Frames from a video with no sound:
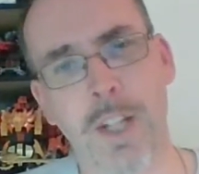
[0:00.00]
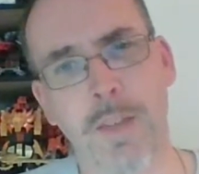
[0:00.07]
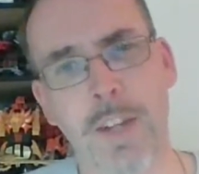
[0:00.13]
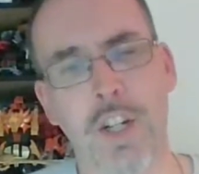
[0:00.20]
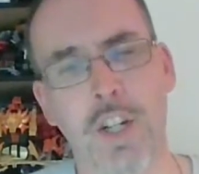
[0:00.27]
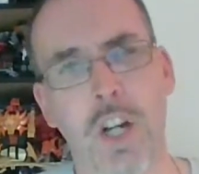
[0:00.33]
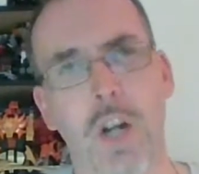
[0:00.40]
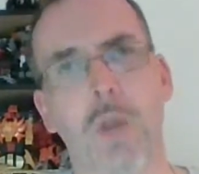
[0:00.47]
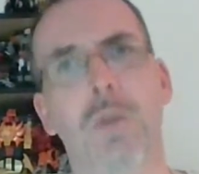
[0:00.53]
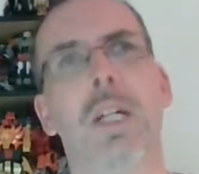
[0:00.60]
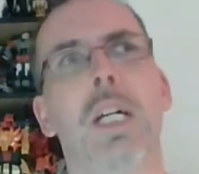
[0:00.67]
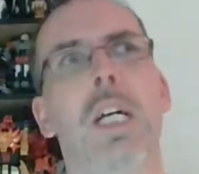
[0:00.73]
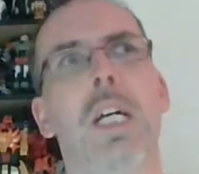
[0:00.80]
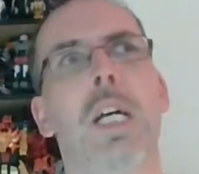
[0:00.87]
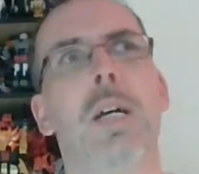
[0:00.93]
TV show?
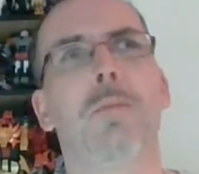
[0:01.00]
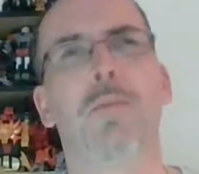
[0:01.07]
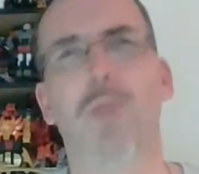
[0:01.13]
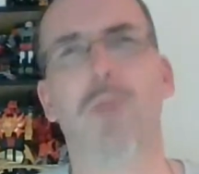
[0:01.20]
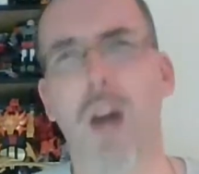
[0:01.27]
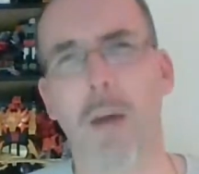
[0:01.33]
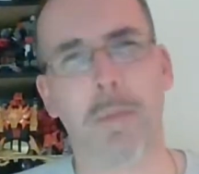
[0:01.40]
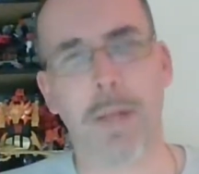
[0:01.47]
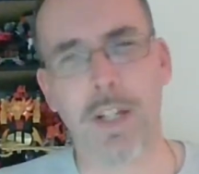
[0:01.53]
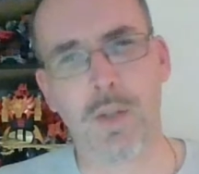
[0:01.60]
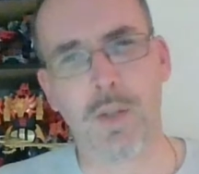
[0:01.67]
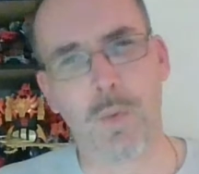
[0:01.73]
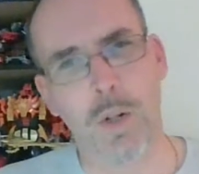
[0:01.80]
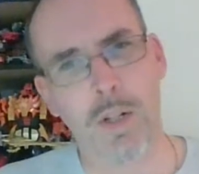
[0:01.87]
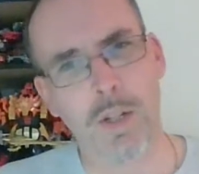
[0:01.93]
Prime or
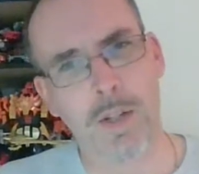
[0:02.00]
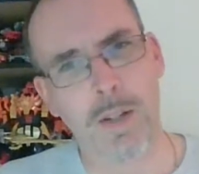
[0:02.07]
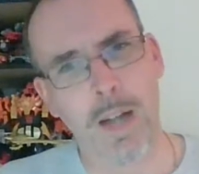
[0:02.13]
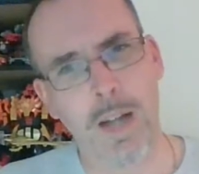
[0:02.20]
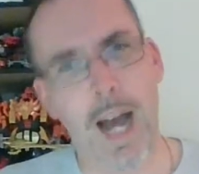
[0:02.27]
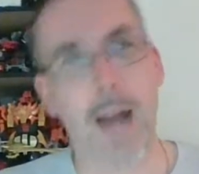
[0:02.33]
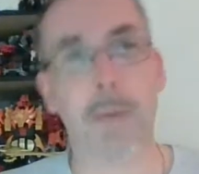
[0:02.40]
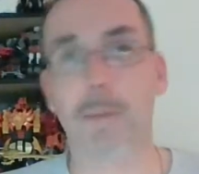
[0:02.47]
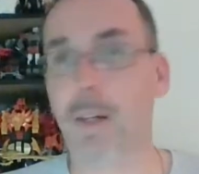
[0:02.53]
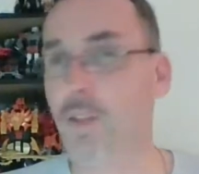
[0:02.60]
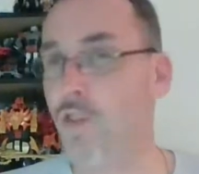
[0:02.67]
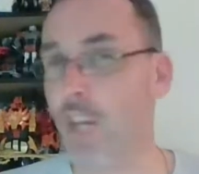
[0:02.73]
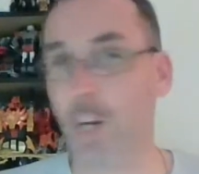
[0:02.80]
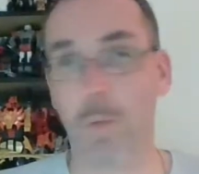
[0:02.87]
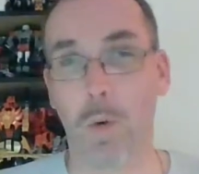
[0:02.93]
Beast Wars. I'm a
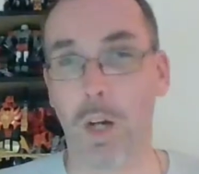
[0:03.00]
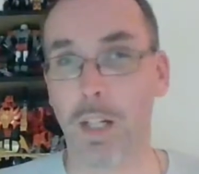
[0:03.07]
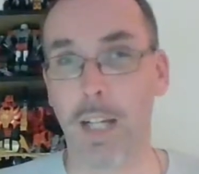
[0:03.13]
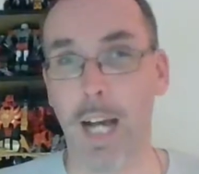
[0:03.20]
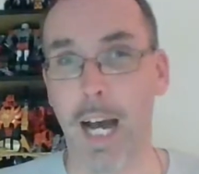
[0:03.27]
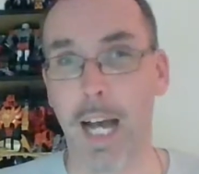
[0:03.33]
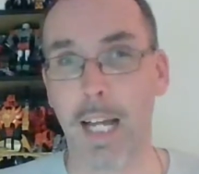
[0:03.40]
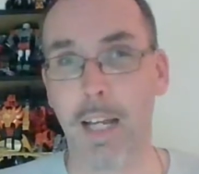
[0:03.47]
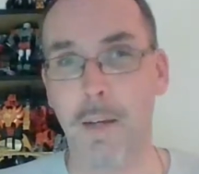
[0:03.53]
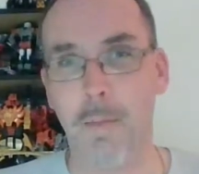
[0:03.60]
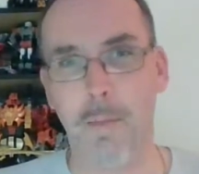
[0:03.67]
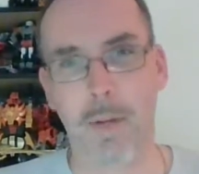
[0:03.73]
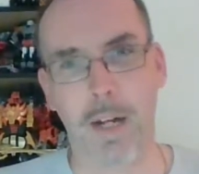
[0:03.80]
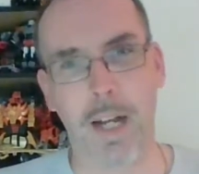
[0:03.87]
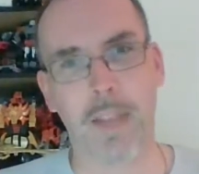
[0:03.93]
G1 guy,
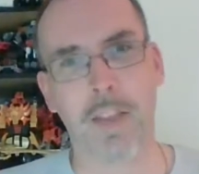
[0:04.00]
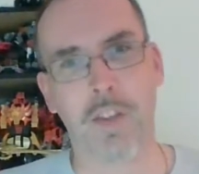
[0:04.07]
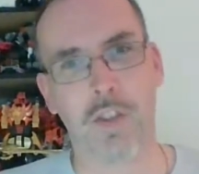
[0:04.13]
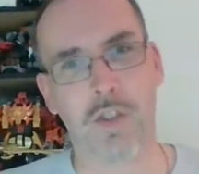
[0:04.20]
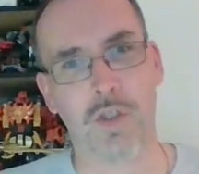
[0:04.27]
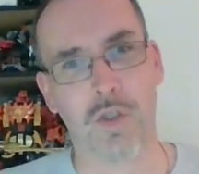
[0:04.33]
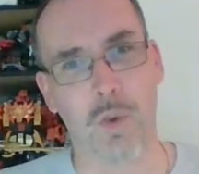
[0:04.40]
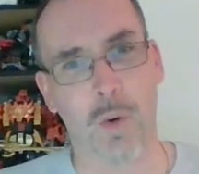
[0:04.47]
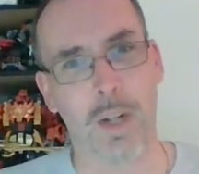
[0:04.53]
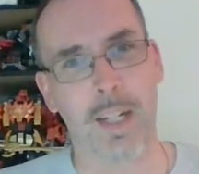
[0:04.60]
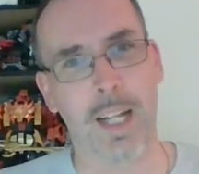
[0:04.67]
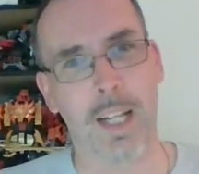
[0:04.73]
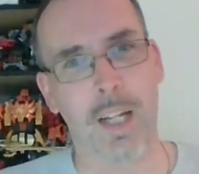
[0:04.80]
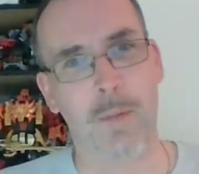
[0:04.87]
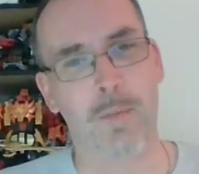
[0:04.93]
but I think the
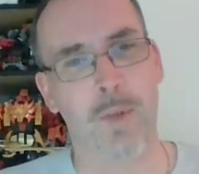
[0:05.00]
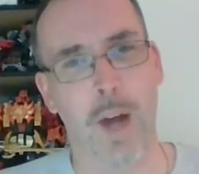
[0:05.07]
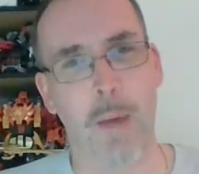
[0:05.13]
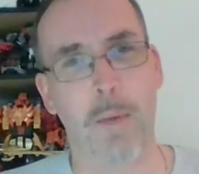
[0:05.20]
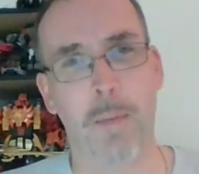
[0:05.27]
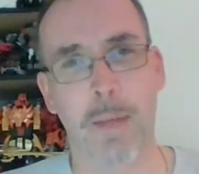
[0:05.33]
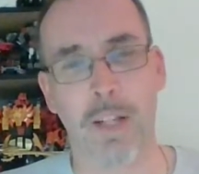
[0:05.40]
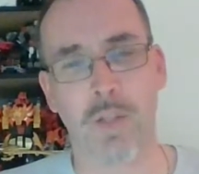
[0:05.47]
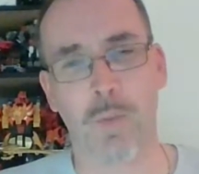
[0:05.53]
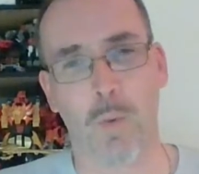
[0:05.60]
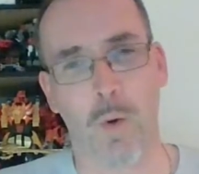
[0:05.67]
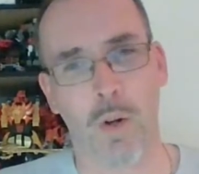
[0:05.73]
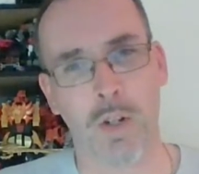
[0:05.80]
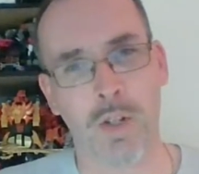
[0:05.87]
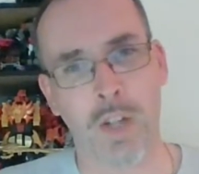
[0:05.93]
storytelling in Prime and Beast
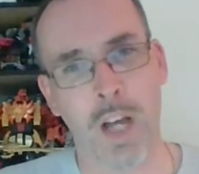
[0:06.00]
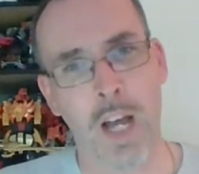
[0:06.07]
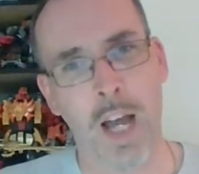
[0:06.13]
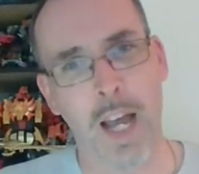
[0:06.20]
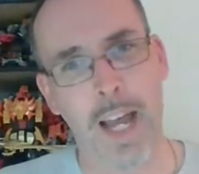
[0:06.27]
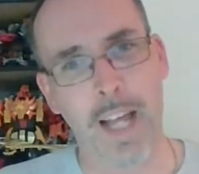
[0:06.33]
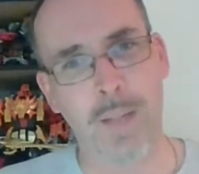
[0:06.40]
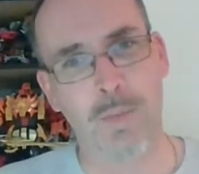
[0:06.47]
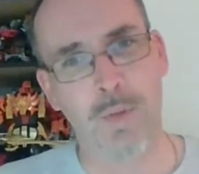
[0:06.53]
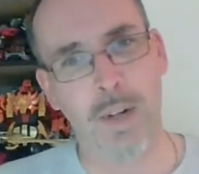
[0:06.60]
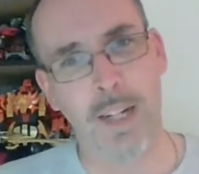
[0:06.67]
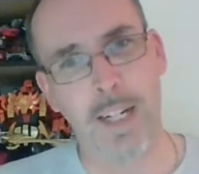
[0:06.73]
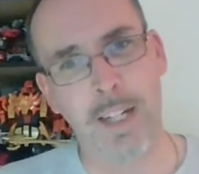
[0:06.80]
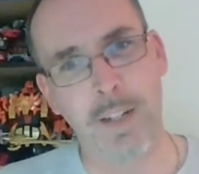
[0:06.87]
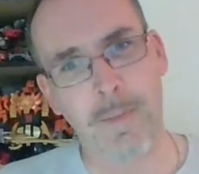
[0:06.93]
Wars is
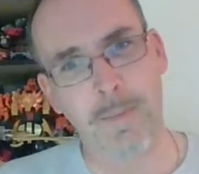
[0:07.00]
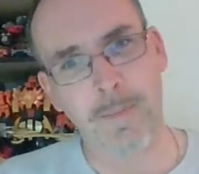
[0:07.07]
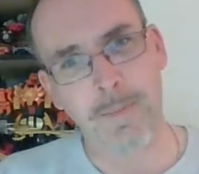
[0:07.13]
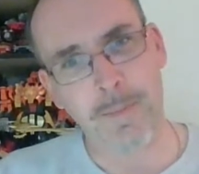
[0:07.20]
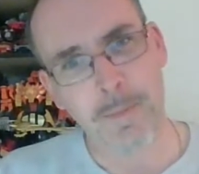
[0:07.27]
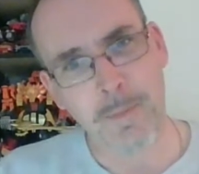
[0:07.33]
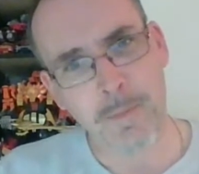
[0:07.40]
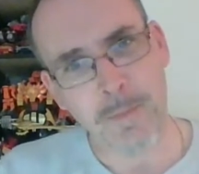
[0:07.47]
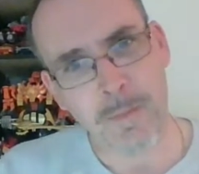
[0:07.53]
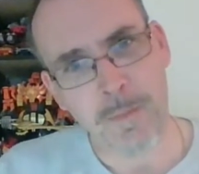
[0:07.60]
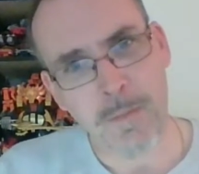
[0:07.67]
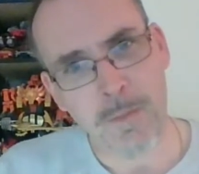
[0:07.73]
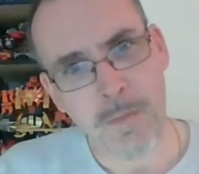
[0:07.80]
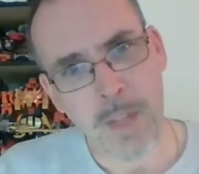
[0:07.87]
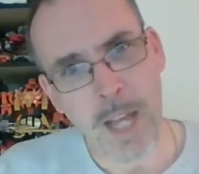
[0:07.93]
brilliant.
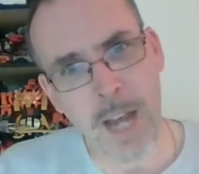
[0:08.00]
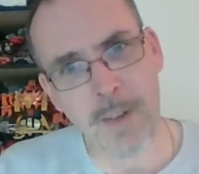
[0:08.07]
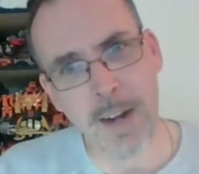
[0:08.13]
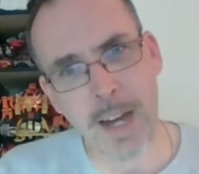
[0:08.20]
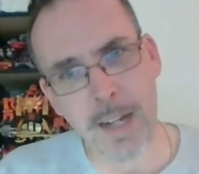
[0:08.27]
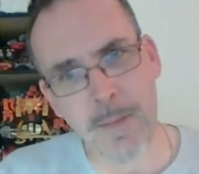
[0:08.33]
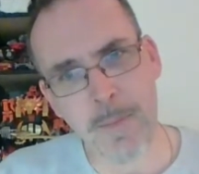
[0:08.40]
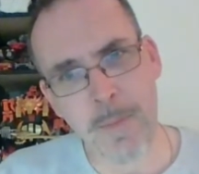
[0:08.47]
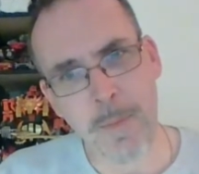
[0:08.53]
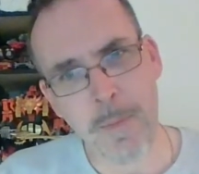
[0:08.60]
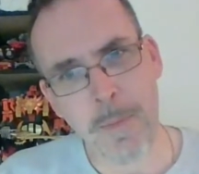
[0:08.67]
Hey, Ryan.